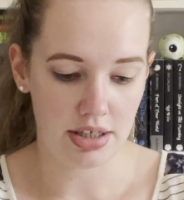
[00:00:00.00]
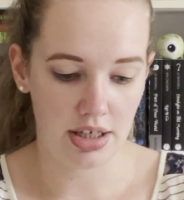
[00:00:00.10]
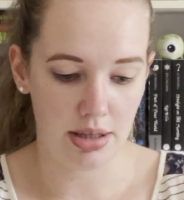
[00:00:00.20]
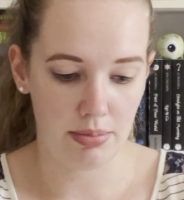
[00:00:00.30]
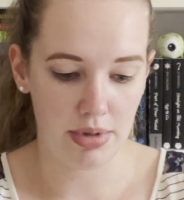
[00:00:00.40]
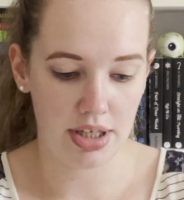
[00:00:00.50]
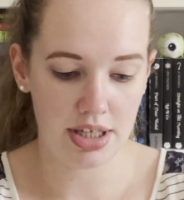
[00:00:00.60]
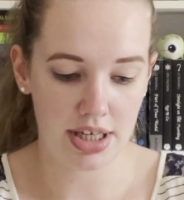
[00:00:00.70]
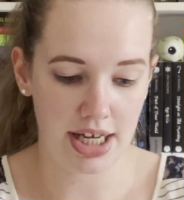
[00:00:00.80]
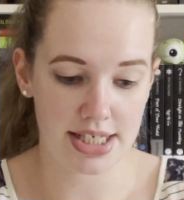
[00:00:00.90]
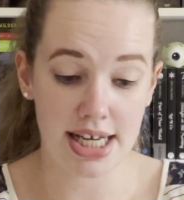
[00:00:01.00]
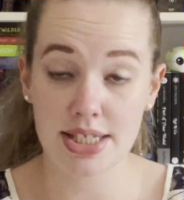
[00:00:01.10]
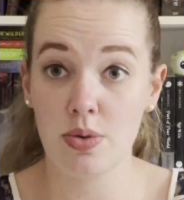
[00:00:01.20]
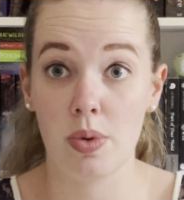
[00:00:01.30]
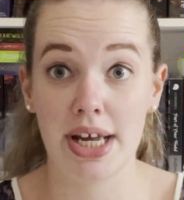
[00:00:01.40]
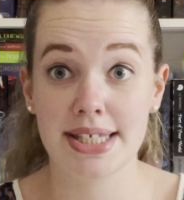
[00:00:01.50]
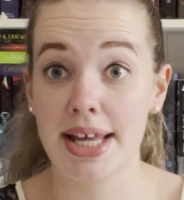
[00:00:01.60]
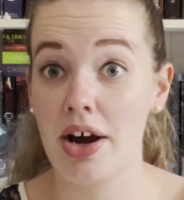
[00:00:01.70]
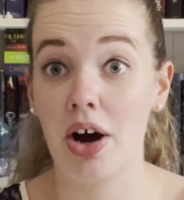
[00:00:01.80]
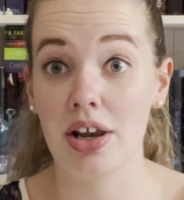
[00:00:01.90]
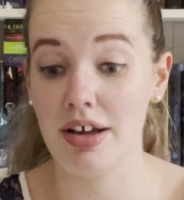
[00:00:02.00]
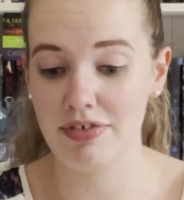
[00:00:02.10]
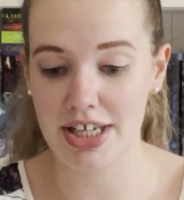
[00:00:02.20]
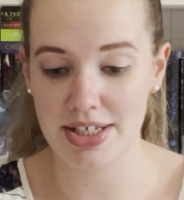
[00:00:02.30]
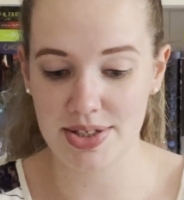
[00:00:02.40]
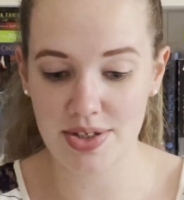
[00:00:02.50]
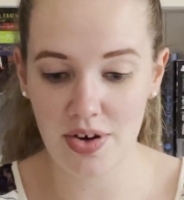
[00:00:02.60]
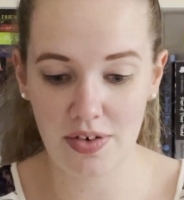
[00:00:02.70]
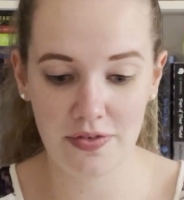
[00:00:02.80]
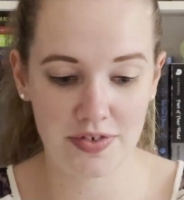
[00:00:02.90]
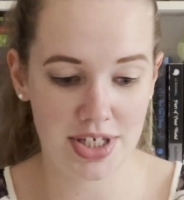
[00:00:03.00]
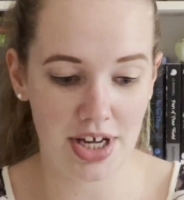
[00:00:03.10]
And as always, they are lovely and soft.